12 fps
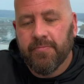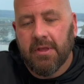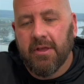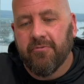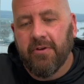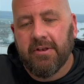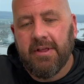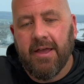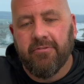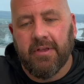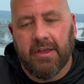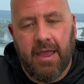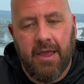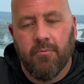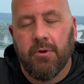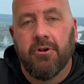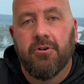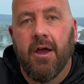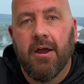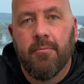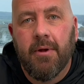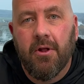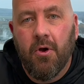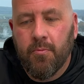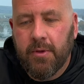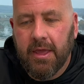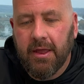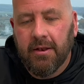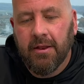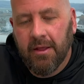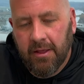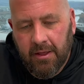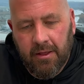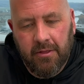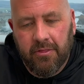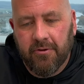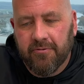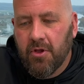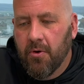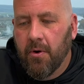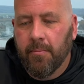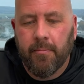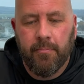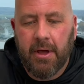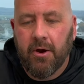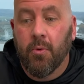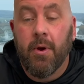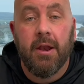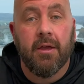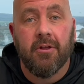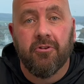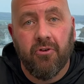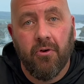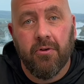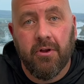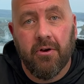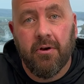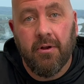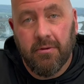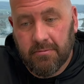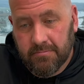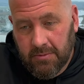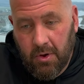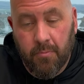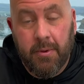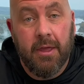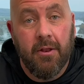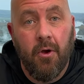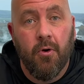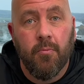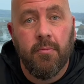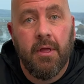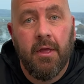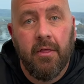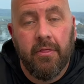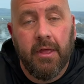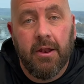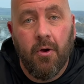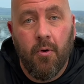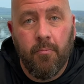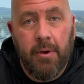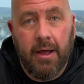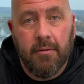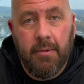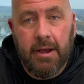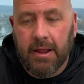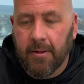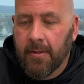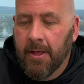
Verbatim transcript: It's fantastic. And when you're talking about HomeKit, there's no better way to control your HomeKit home than a HomePod mini.